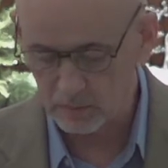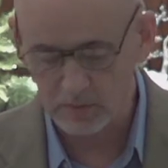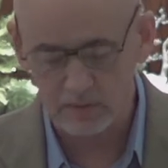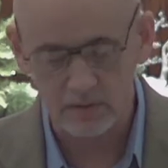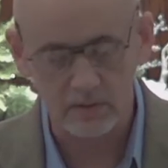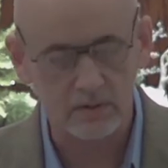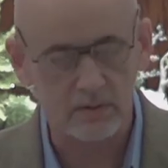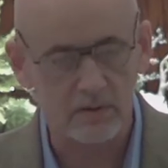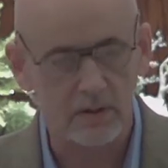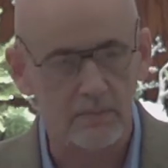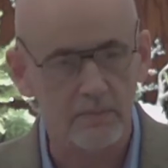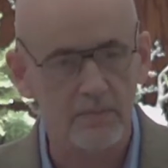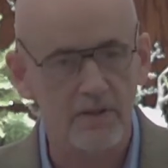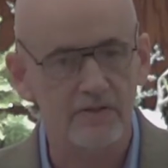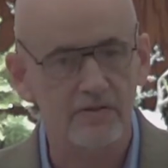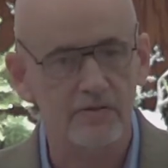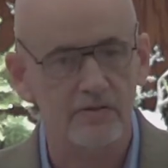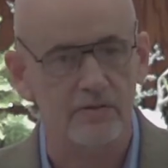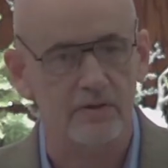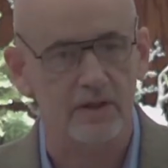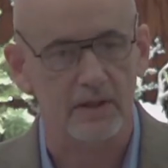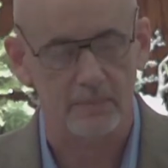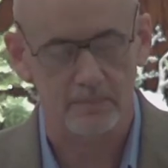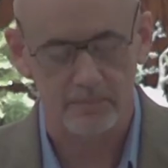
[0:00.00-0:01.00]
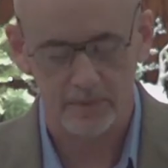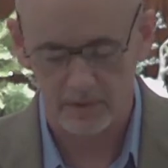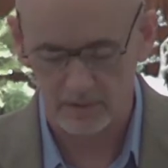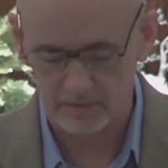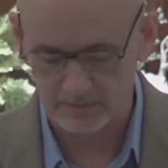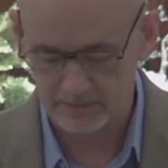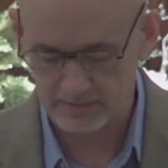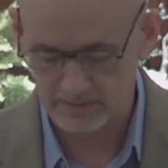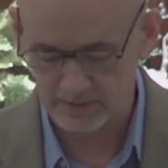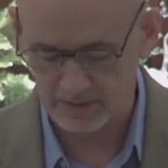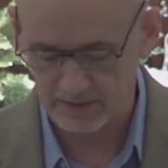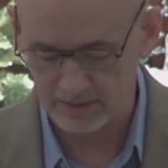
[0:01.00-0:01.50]
were a mystery,
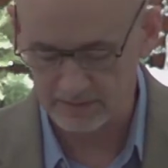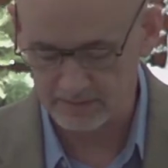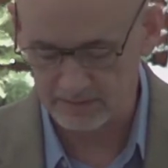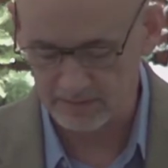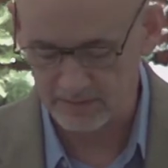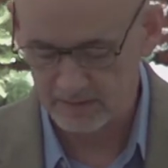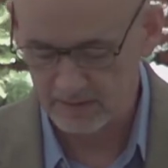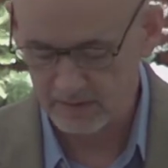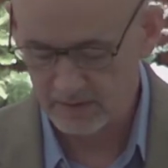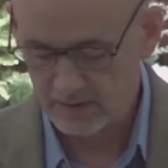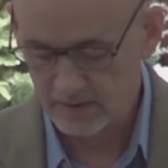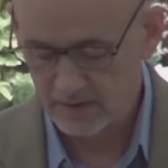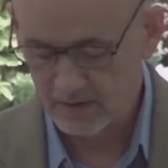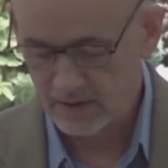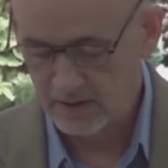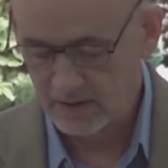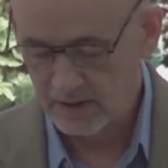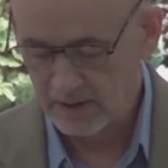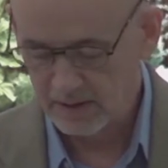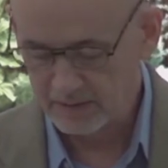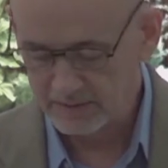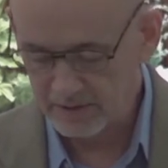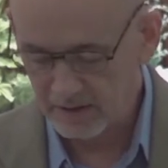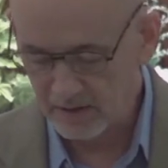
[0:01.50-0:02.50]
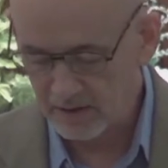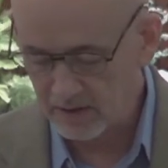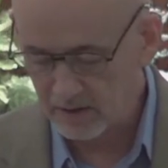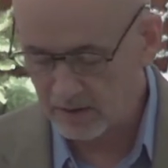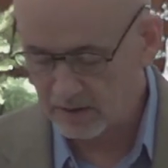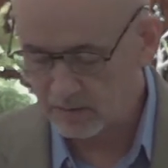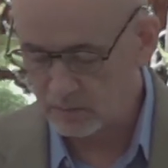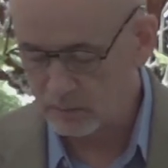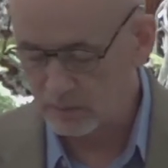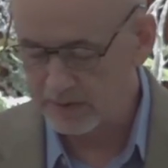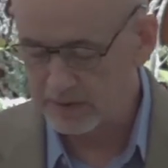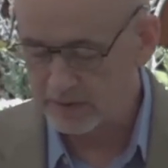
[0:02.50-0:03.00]
Paul says.
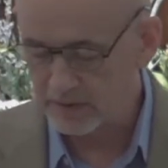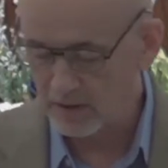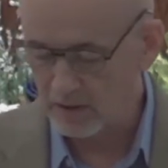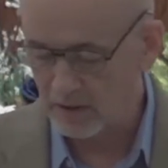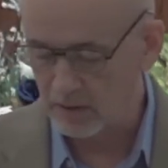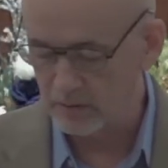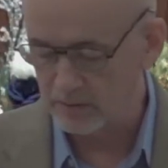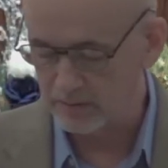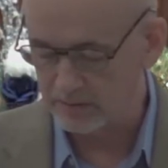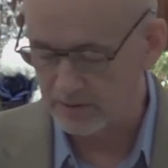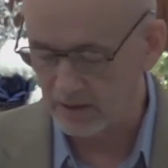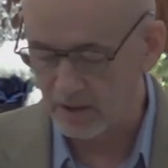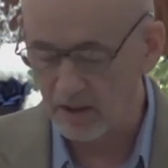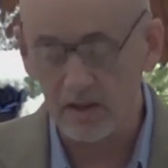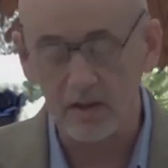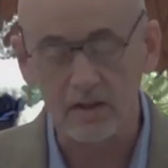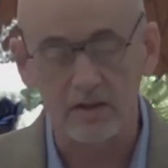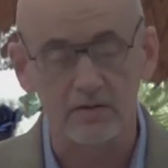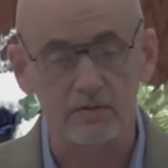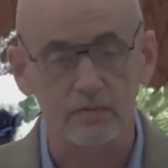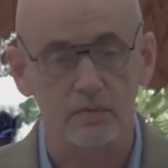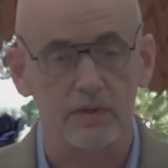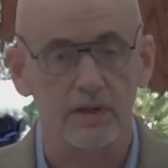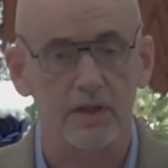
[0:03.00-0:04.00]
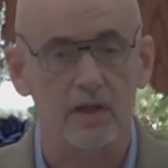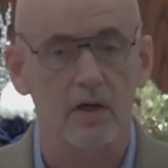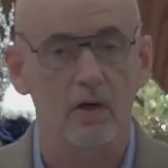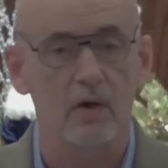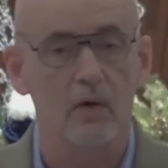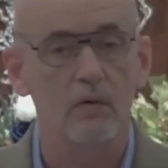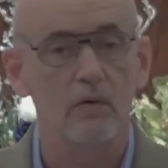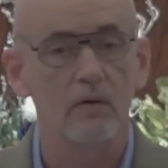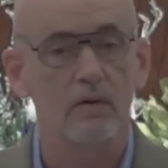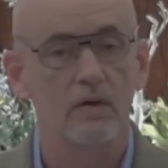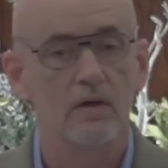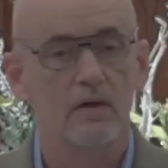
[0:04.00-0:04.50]
Tongues we know
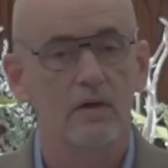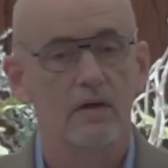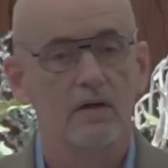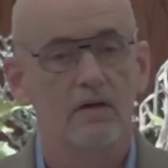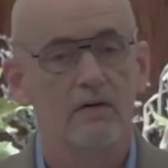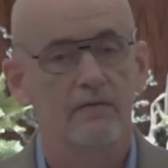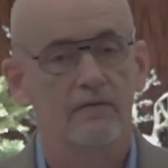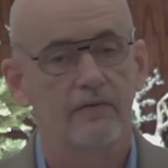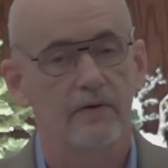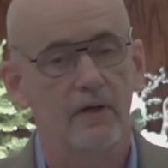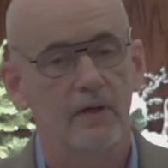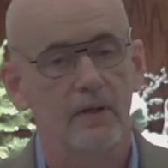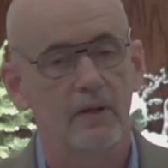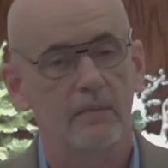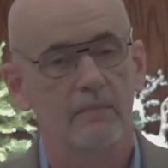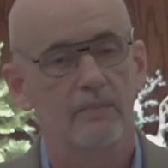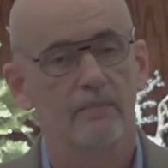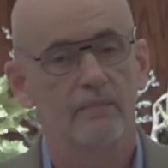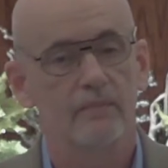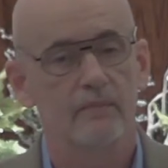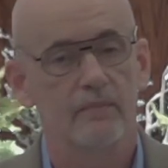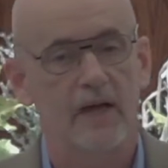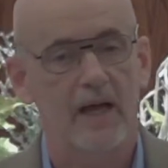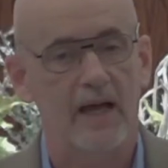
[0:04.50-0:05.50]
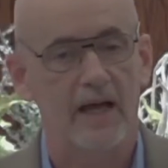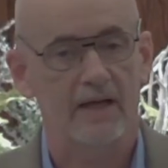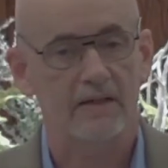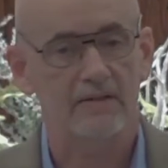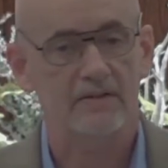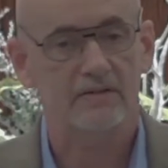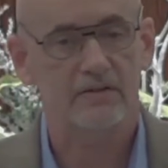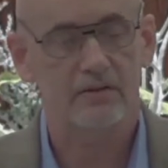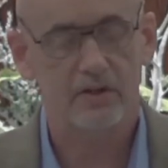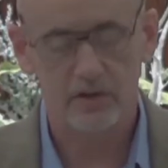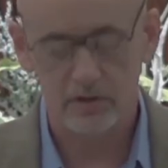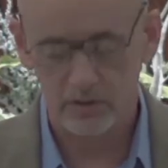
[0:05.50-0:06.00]
from
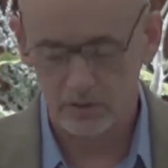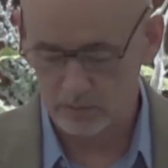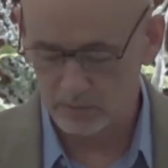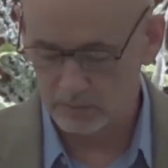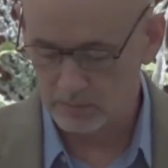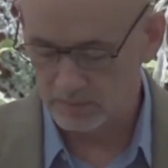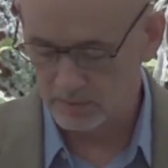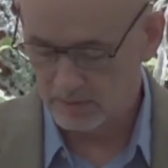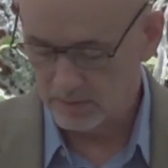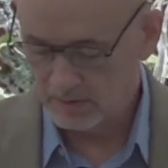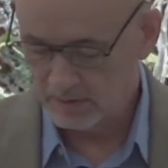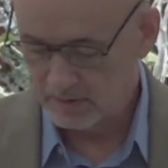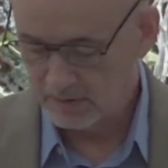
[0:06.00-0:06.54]
Acts 2